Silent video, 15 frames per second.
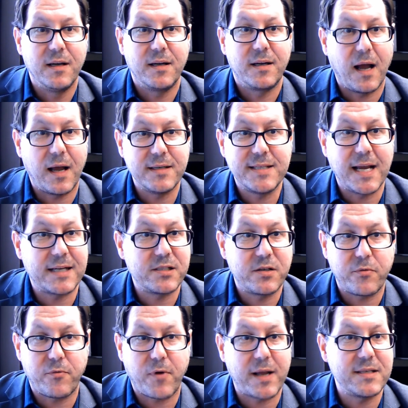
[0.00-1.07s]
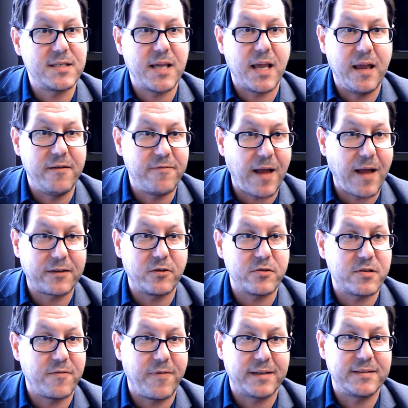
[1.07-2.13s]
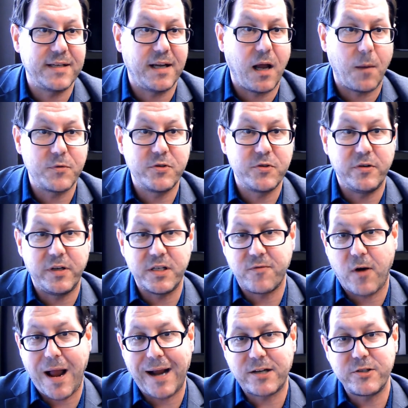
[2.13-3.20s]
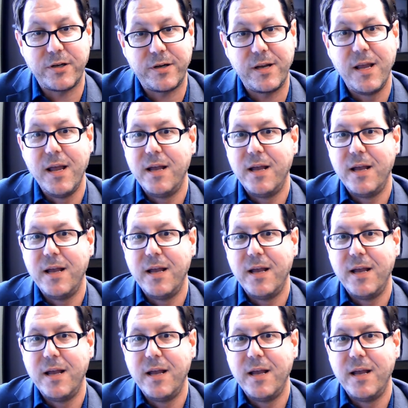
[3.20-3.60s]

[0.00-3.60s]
context, threats, and factors affecting opportunities for action.